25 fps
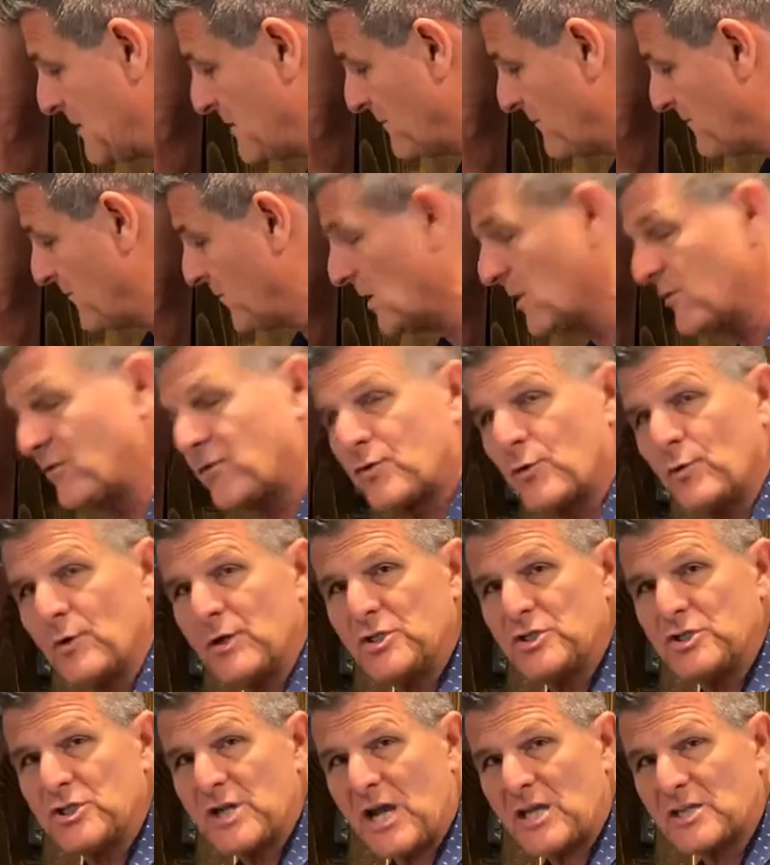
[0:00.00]
the foot through
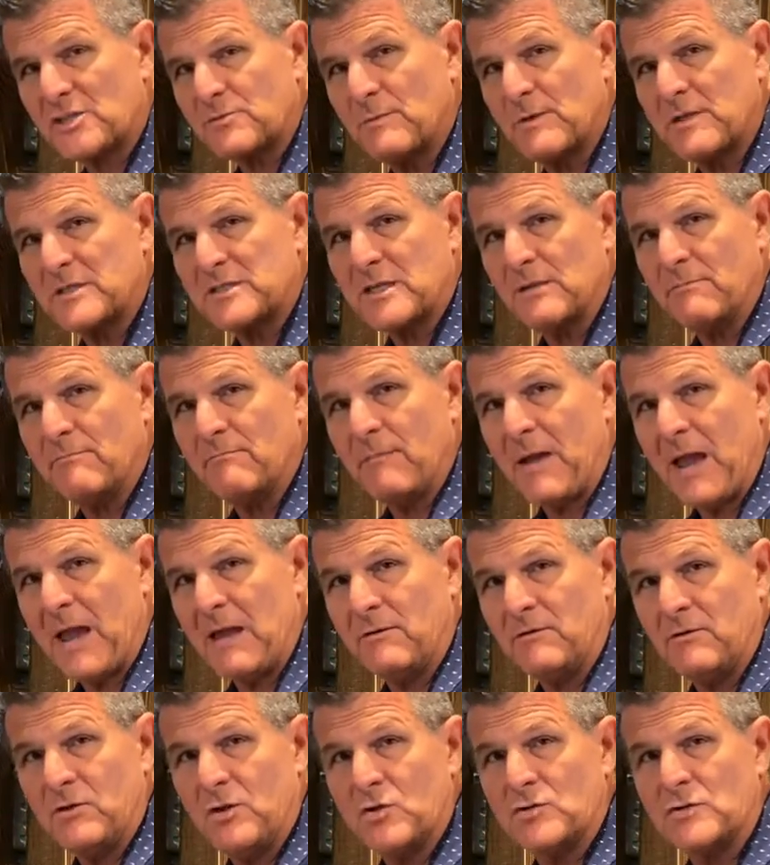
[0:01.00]
adjustments and,
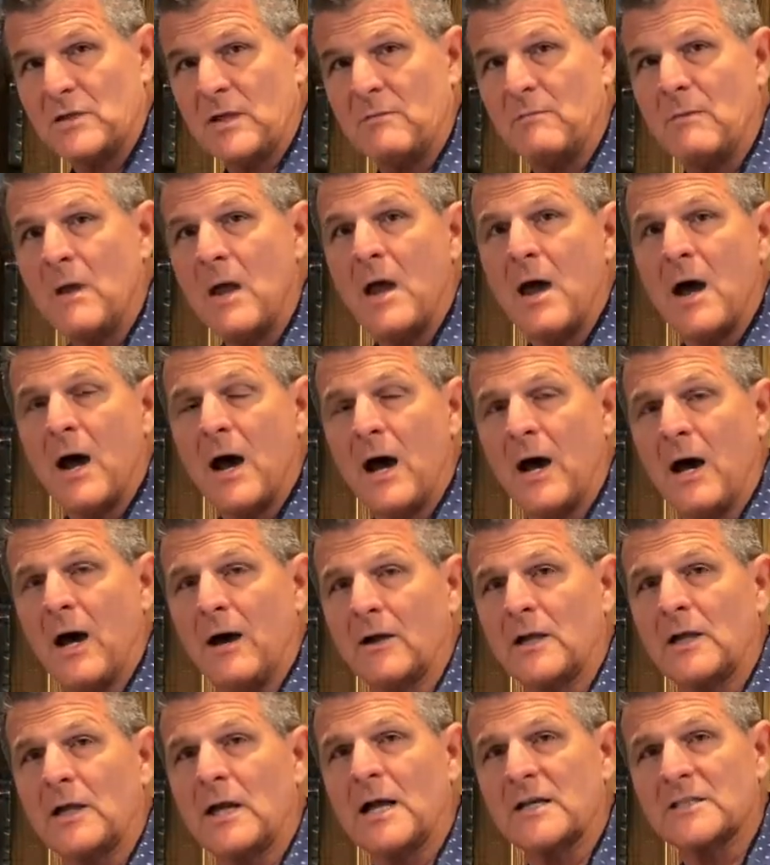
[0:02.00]
and using uh,
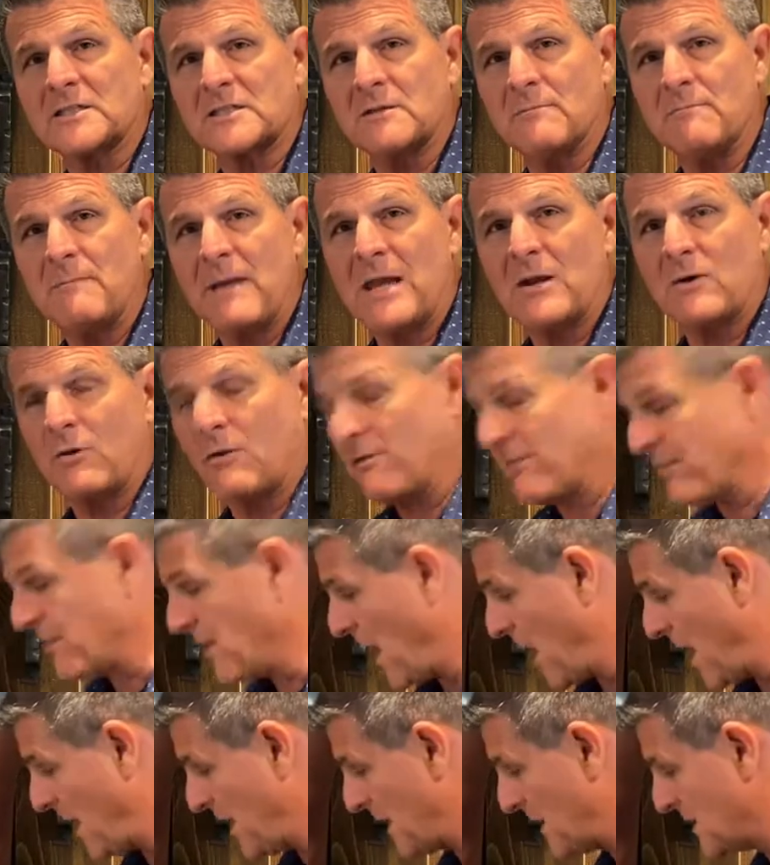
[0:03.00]
custom-made
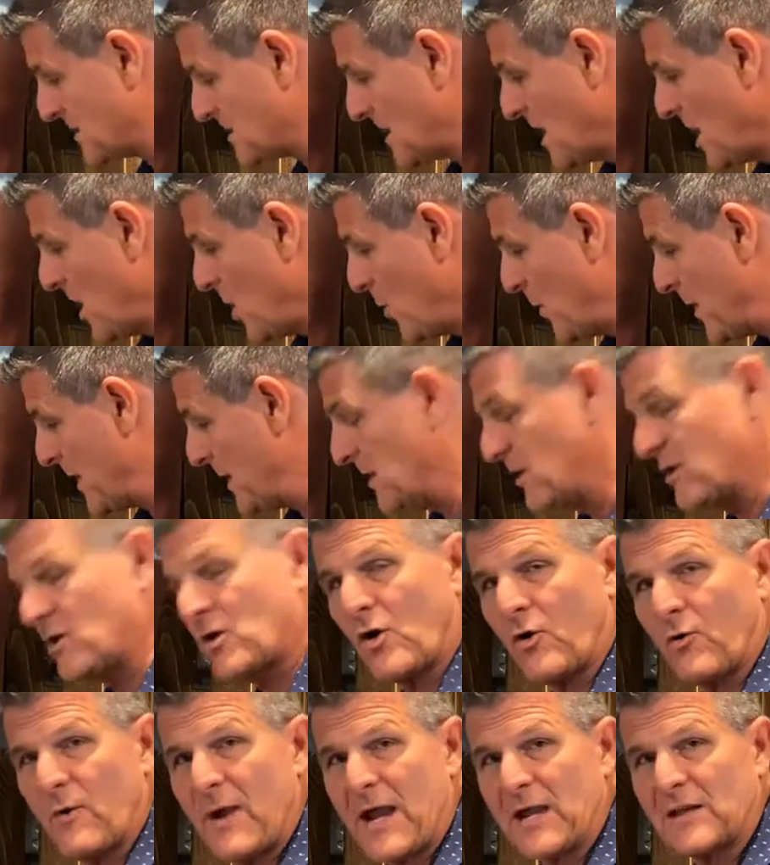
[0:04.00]
orthotics, we can
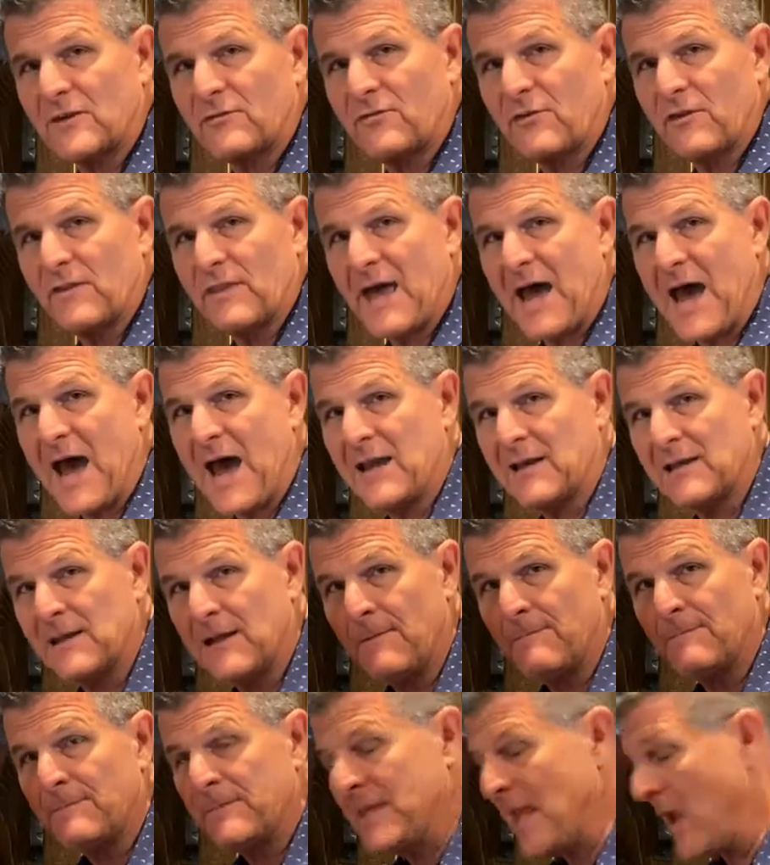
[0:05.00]
correct for that.
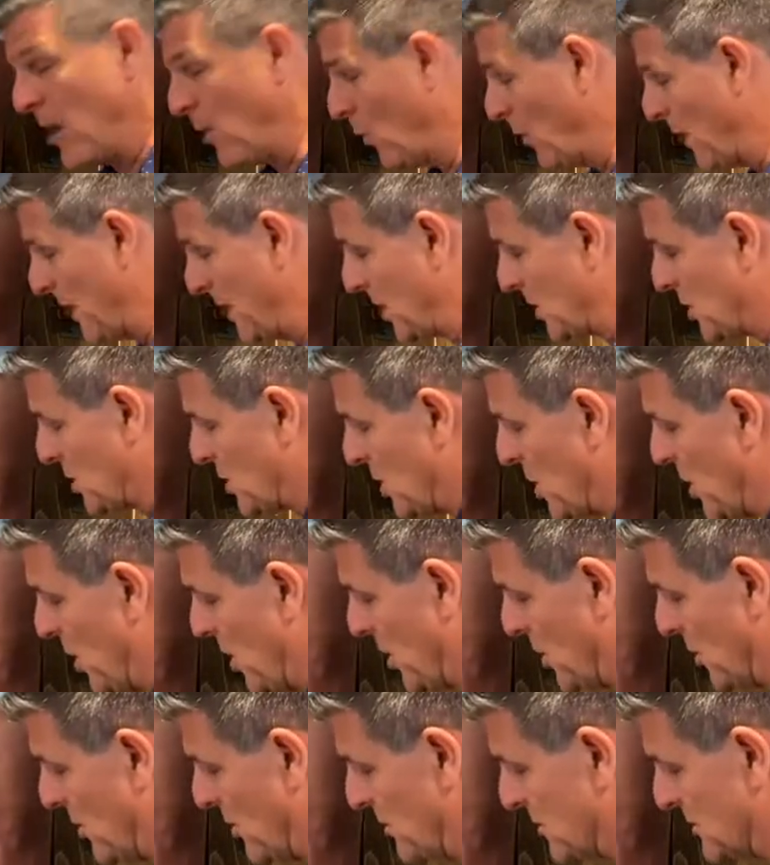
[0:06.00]
Now what
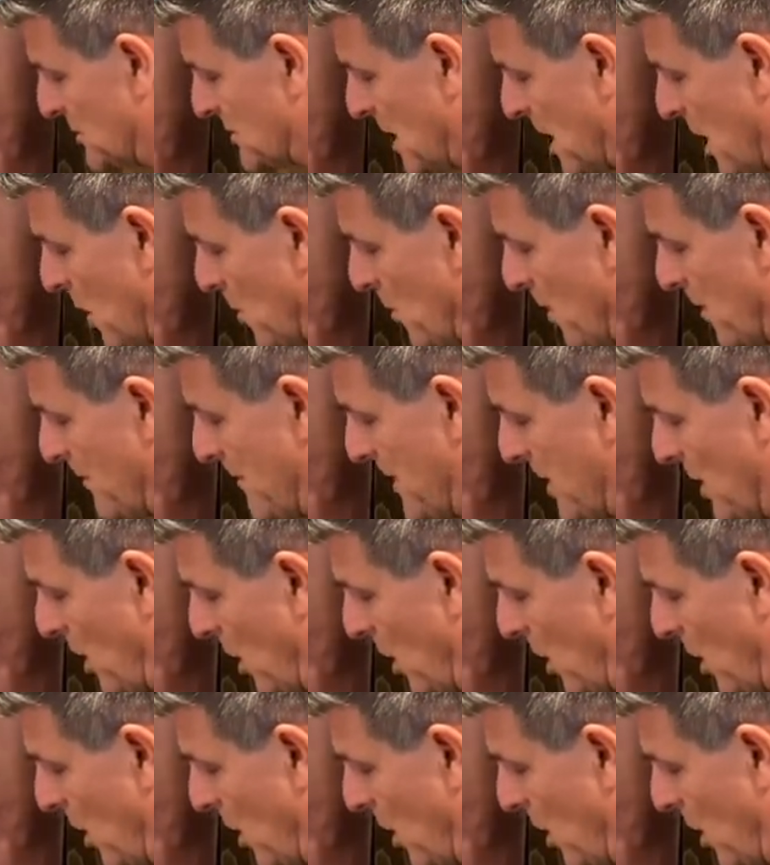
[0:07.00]
occurs when we